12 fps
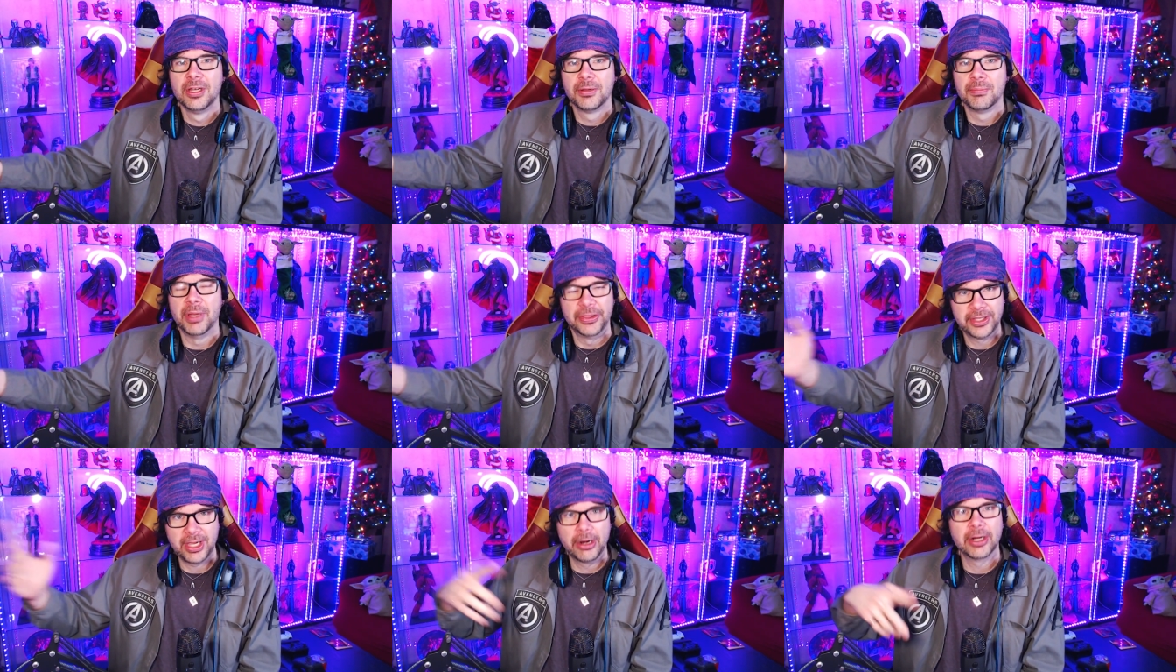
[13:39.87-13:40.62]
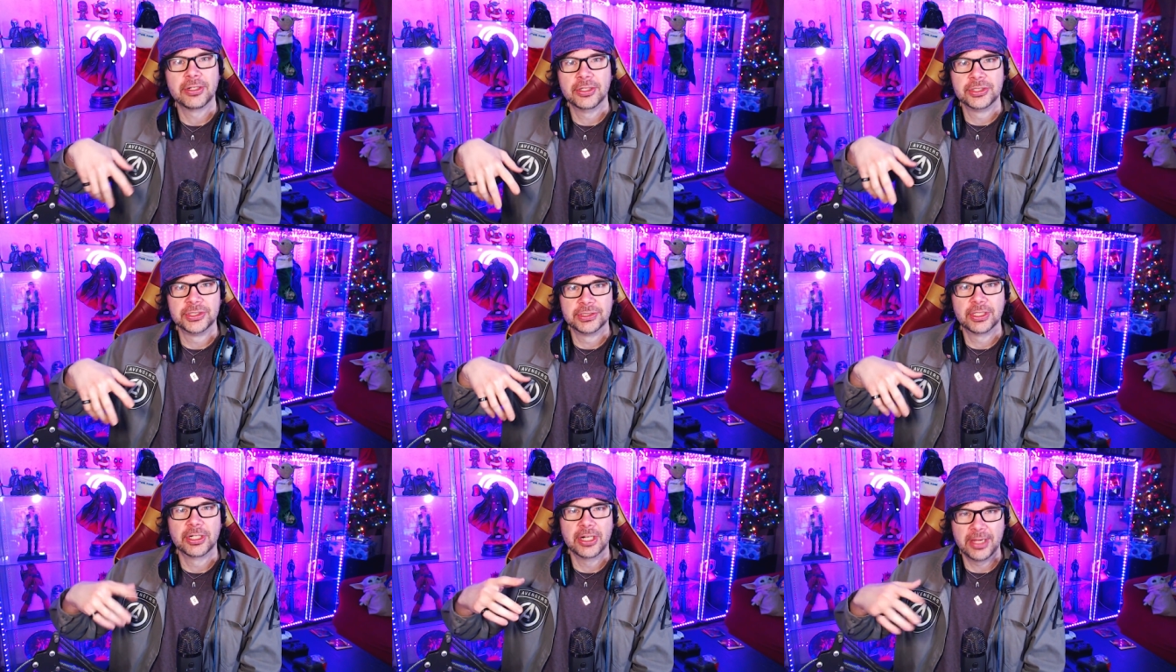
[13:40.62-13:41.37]
but the characters
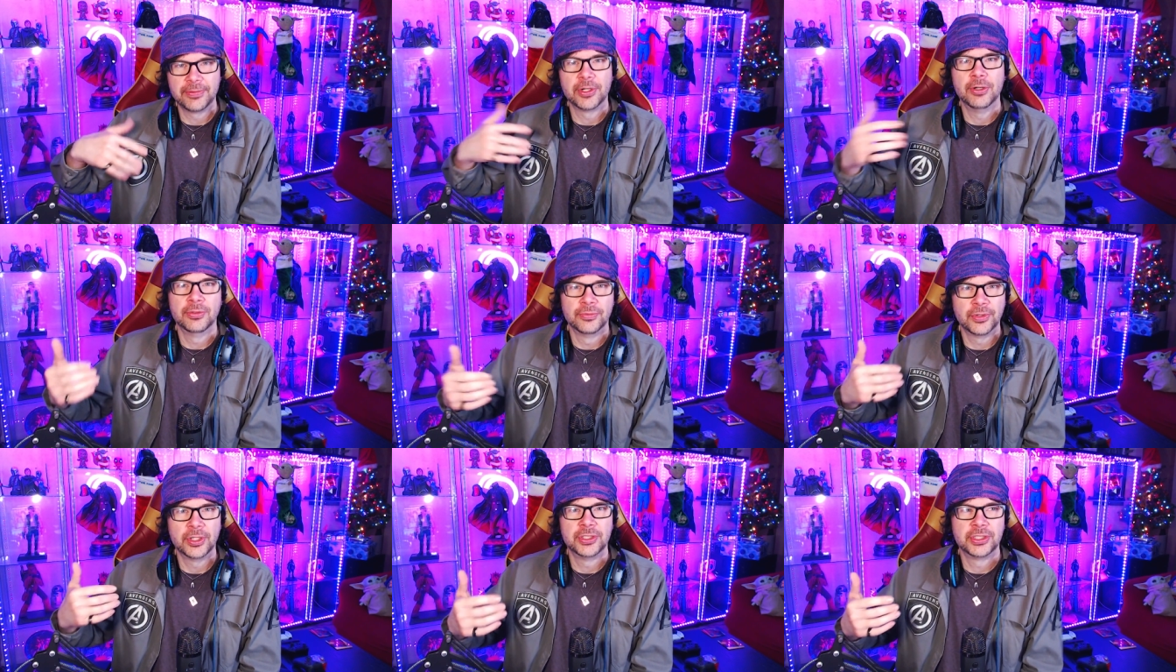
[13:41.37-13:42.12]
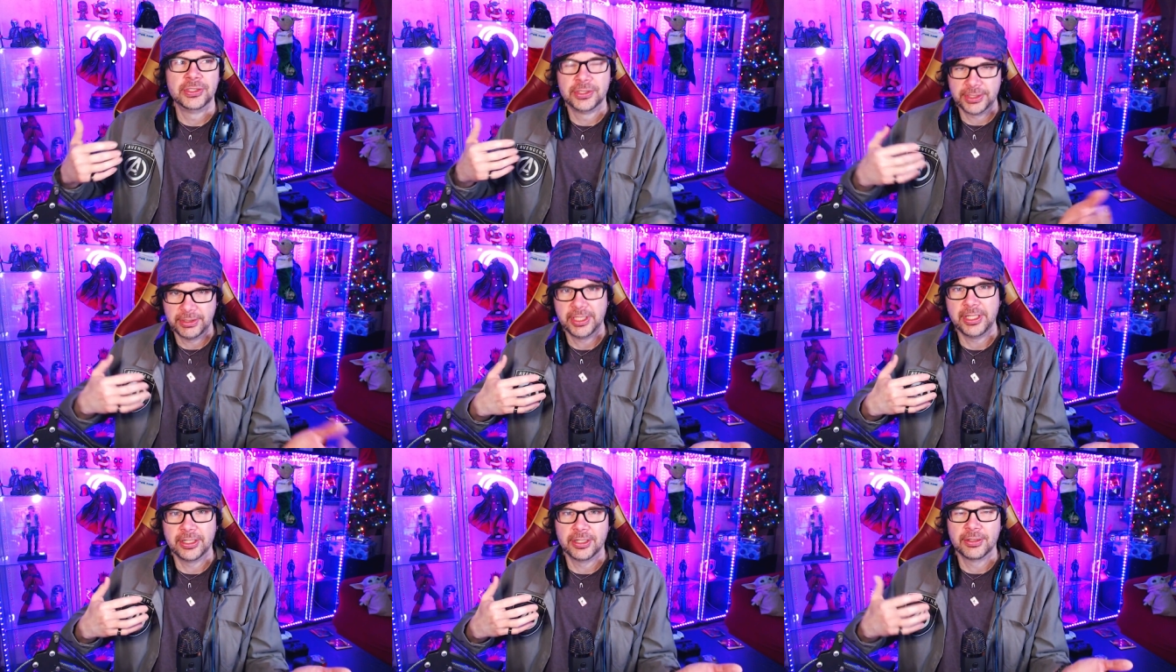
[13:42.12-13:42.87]
are going to have their own versions
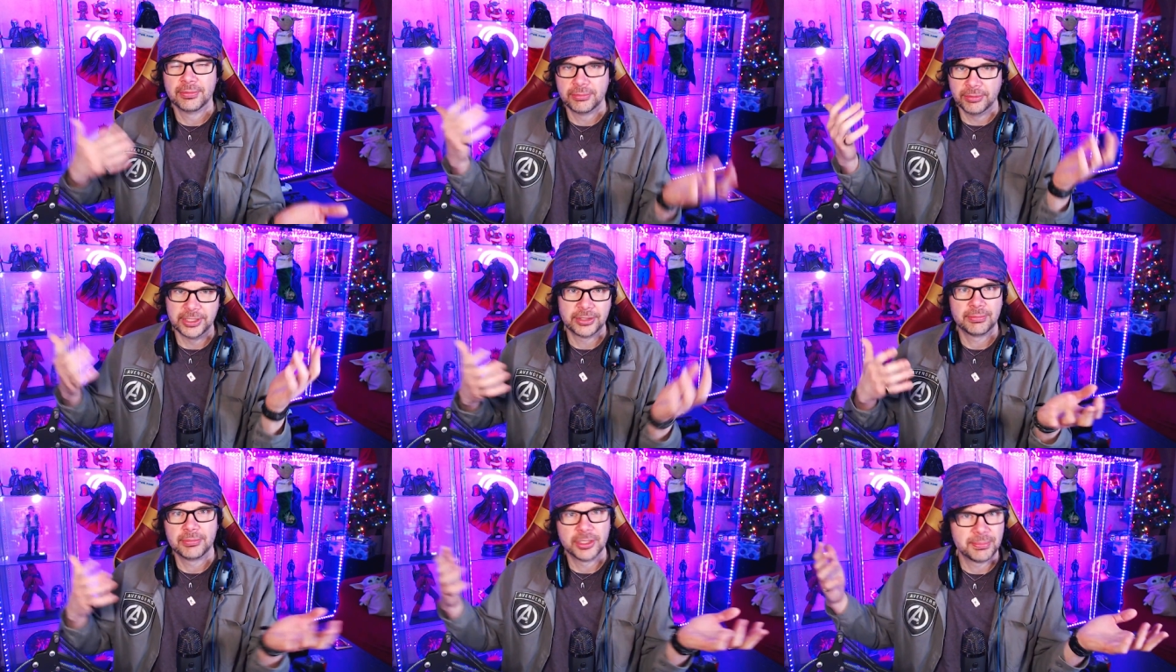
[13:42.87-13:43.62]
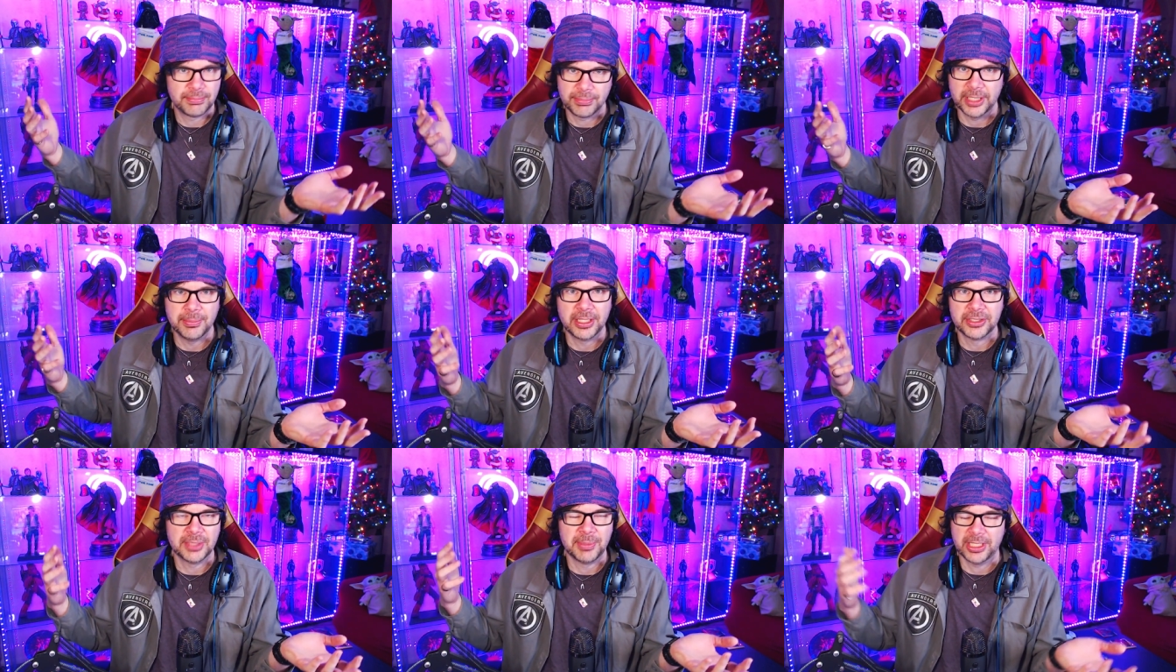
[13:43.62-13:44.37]
here, which just played by the
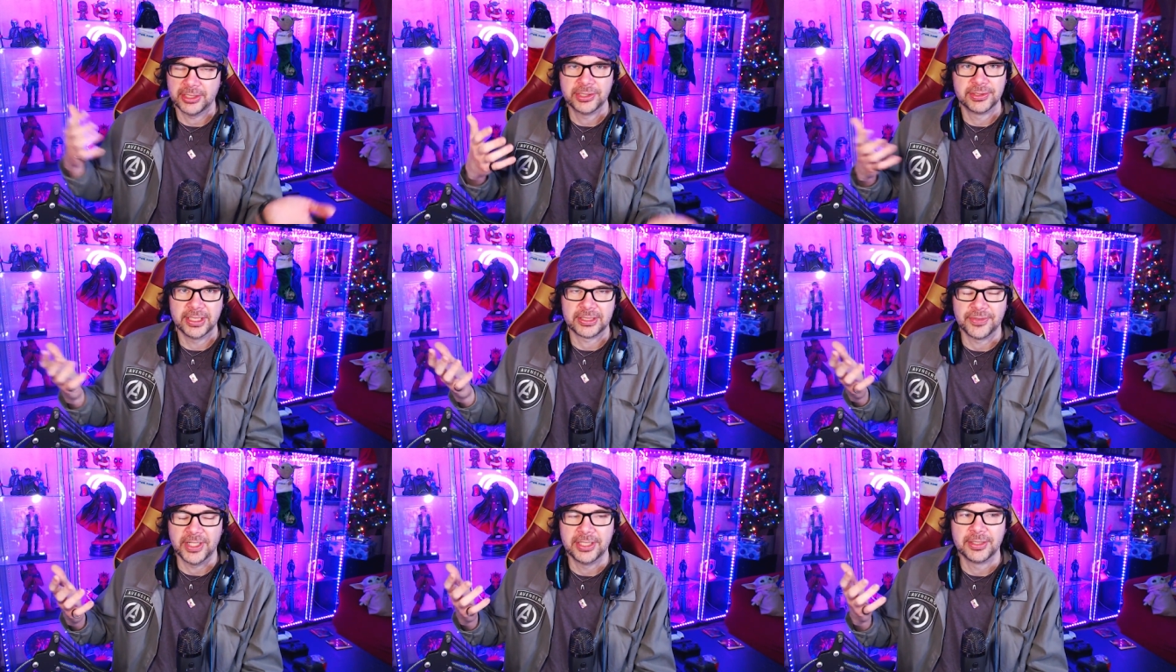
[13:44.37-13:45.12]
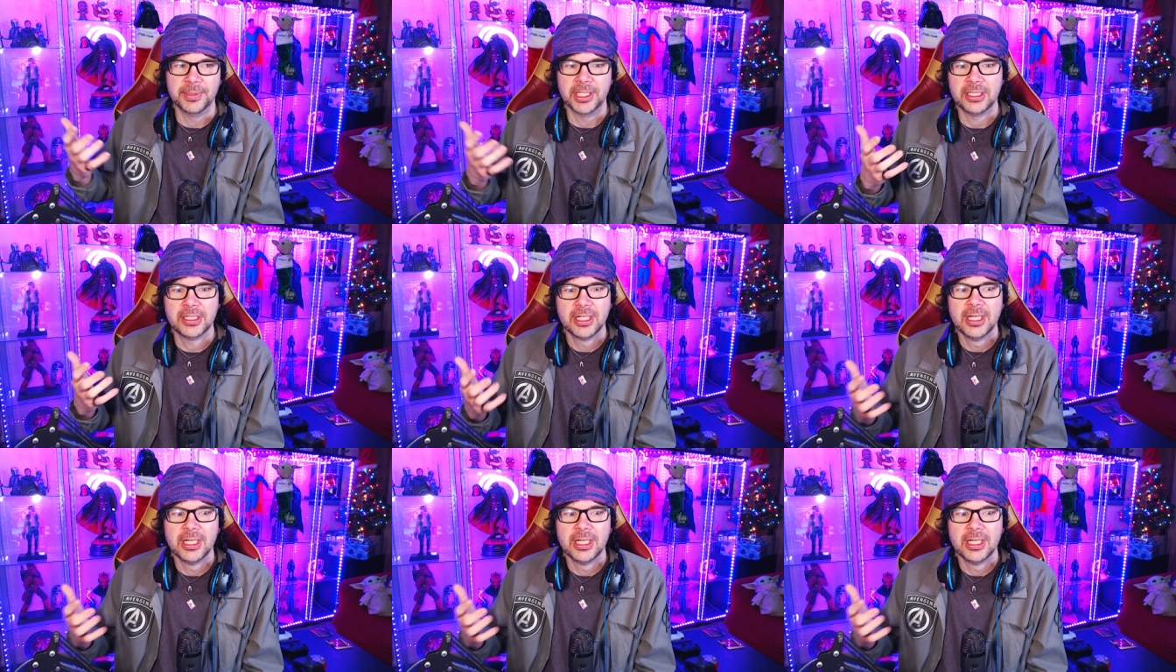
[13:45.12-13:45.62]
same actors. That's fine to me.